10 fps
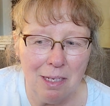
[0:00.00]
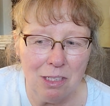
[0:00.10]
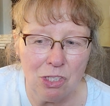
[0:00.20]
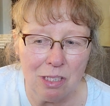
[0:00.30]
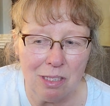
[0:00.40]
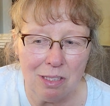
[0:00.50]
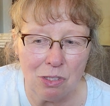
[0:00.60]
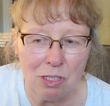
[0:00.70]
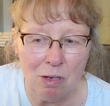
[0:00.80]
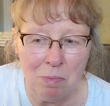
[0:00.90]

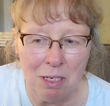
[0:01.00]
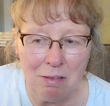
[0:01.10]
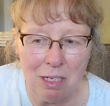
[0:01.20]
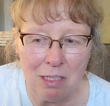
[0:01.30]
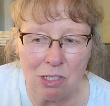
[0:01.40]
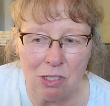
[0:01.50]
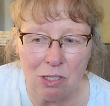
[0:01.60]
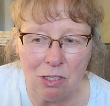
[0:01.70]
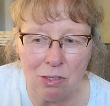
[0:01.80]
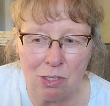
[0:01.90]
there's so many things that
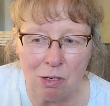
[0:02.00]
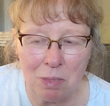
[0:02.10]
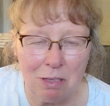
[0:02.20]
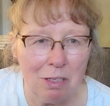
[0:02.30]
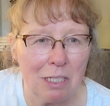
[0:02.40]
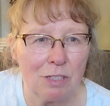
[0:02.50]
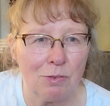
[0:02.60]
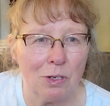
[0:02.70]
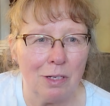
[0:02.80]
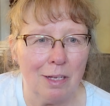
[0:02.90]
you can use so many things
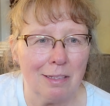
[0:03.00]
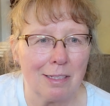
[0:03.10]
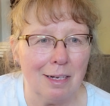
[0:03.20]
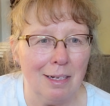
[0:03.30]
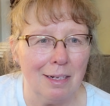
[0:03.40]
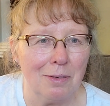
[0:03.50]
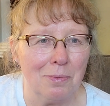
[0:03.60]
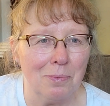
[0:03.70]
for, and that's kind of